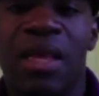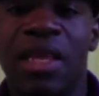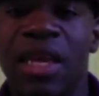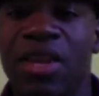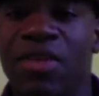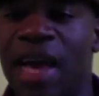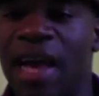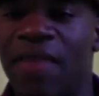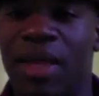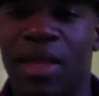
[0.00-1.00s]
Then you
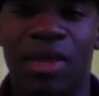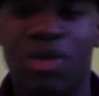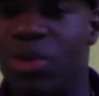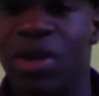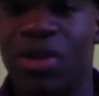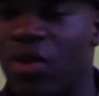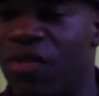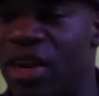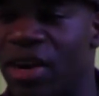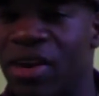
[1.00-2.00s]
have his little brother
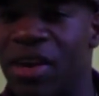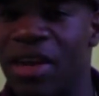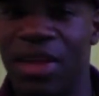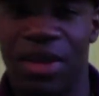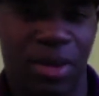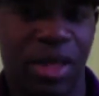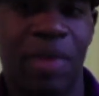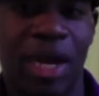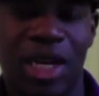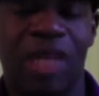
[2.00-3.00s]
over here, your
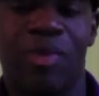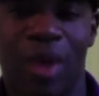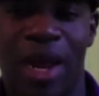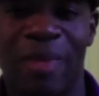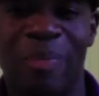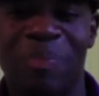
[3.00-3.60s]
subconscious brain.